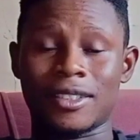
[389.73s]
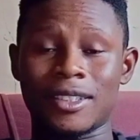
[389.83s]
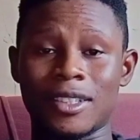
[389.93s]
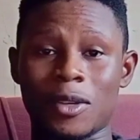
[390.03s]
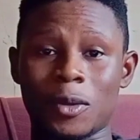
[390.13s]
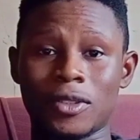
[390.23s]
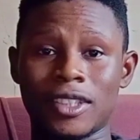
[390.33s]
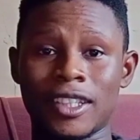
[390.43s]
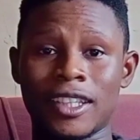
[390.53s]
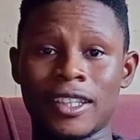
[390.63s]
laws,
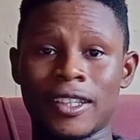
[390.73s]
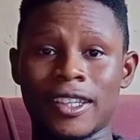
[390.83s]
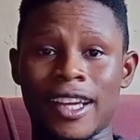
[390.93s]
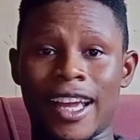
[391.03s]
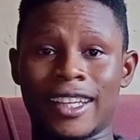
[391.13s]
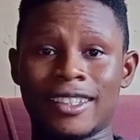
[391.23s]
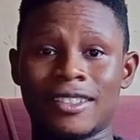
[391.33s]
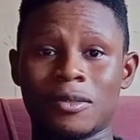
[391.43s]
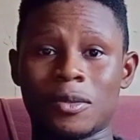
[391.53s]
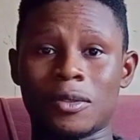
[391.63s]
and
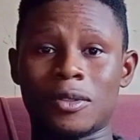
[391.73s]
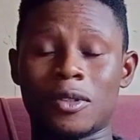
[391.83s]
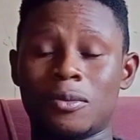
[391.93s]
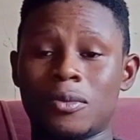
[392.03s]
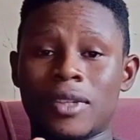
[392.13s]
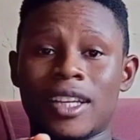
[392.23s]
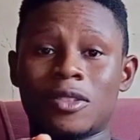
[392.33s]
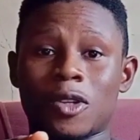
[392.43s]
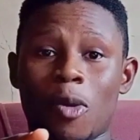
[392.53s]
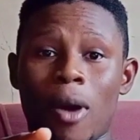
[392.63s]
let's
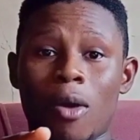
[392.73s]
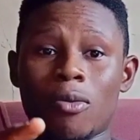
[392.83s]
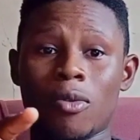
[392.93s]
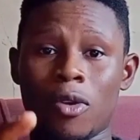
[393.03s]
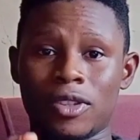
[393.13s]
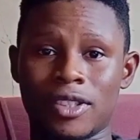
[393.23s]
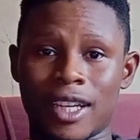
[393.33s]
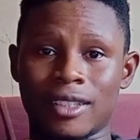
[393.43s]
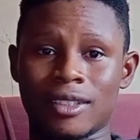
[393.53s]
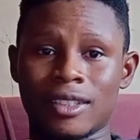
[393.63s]
talk about
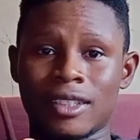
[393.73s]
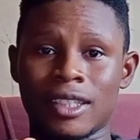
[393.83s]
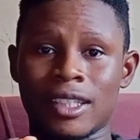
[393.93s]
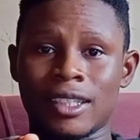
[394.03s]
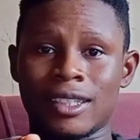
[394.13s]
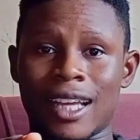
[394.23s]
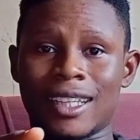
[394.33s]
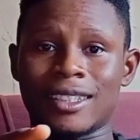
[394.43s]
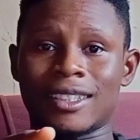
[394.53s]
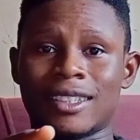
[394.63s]
contrast.
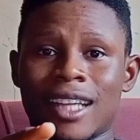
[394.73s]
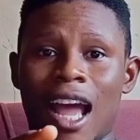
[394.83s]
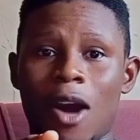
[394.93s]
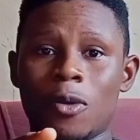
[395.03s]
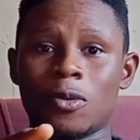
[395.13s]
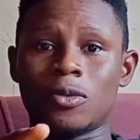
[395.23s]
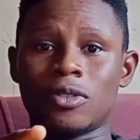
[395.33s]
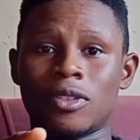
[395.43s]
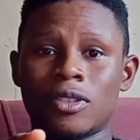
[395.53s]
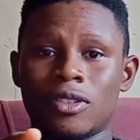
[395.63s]
That is how
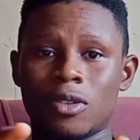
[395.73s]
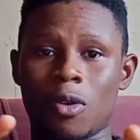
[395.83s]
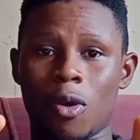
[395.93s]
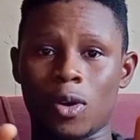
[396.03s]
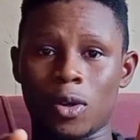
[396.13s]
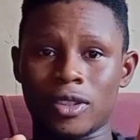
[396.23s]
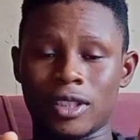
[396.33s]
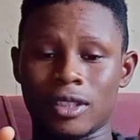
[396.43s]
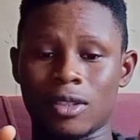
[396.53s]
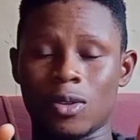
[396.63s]
the colors
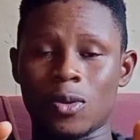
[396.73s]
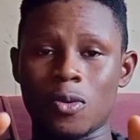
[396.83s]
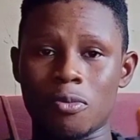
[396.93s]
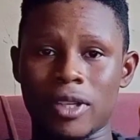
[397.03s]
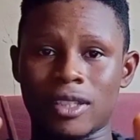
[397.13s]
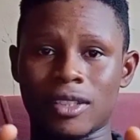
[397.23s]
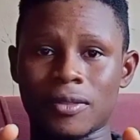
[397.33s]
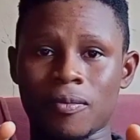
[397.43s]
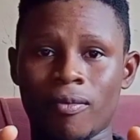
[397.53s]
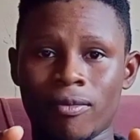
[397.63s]
in the logo mix.
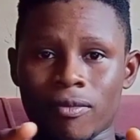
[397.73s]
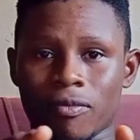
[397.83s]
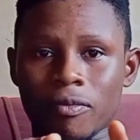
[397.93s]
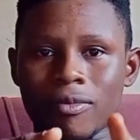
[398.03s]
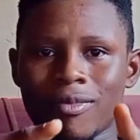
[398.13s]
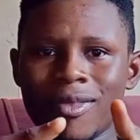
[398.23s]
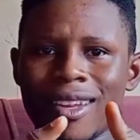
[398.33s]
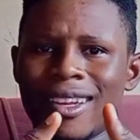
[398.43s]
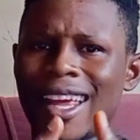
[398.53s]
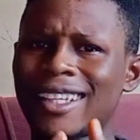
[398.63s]

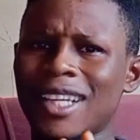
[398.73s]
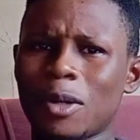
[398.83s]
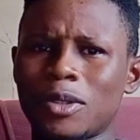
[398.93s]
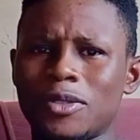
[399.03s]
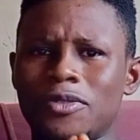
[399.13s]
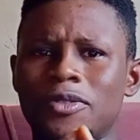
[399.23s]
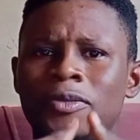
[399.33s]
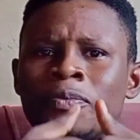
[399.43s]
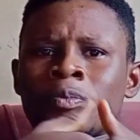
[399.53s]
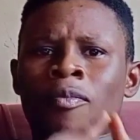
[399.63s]
Like now, if
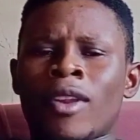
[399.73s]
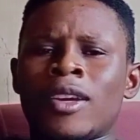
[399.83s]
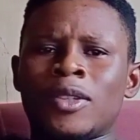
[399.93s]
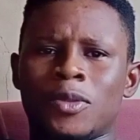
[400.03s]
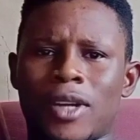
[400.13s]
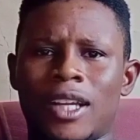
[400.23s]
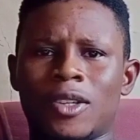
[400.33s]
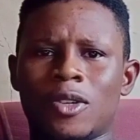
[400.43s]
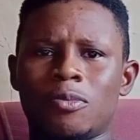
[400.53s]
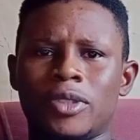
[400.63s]
you
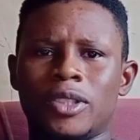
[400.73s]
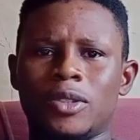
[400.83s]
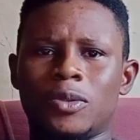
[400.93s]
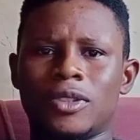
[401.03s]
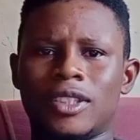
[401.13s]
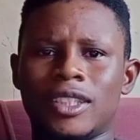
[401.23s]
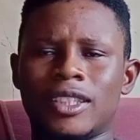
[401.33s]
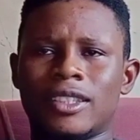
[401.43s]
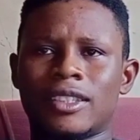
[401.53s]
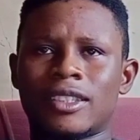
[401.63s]
cannot be
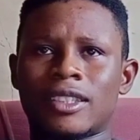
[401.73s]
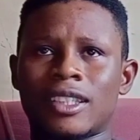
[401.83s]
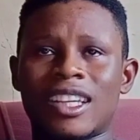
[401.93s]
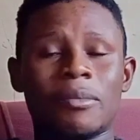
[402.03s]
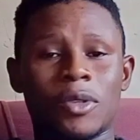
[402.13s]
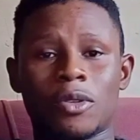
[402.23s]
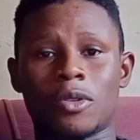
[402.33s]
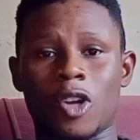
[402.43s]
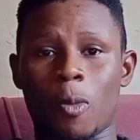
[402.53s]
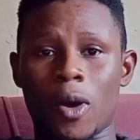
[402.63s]
using, let me not
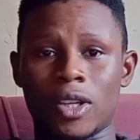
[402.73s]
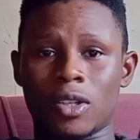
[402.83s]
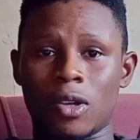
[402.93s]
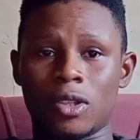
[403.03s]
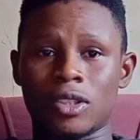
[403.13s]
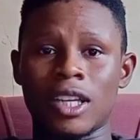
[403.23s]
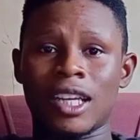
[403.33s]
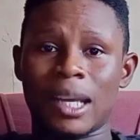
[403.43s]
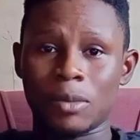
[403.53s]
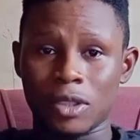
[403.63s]
talk about any colors.
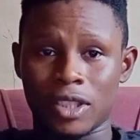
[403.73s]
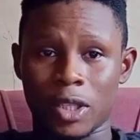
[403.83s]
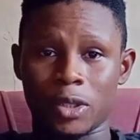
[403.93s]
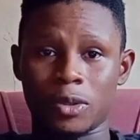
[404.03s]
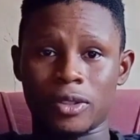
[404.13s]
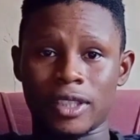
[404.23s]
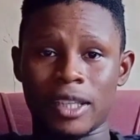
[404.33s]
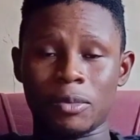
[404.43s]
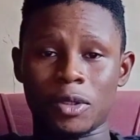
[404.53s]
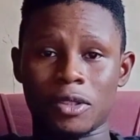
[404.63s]
Let me just
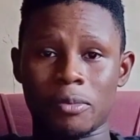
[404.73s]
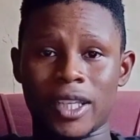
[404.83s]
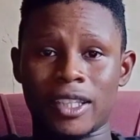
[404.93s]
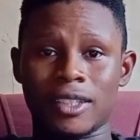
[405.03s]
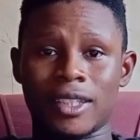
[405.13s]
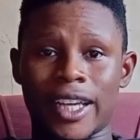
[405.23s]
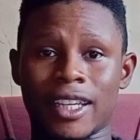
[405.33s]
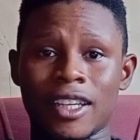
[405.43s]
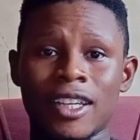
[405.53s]
make it like